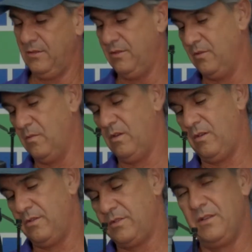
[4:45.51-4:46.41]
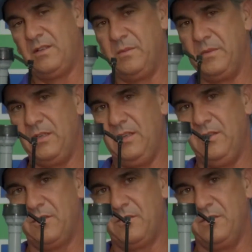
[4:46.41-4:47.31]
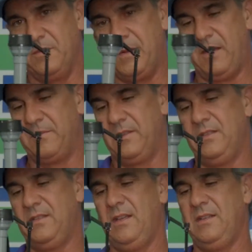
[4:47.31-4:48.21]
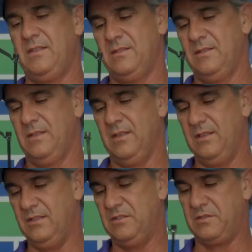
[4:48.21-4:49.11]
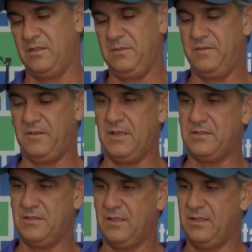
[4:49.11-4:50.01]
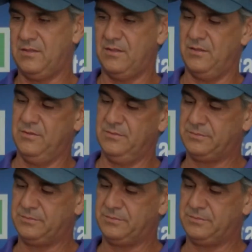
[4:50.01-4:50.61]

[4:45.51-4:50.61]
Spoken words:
Your water is going to come in here through the bottom of the tank, and this is going to be fastened like so.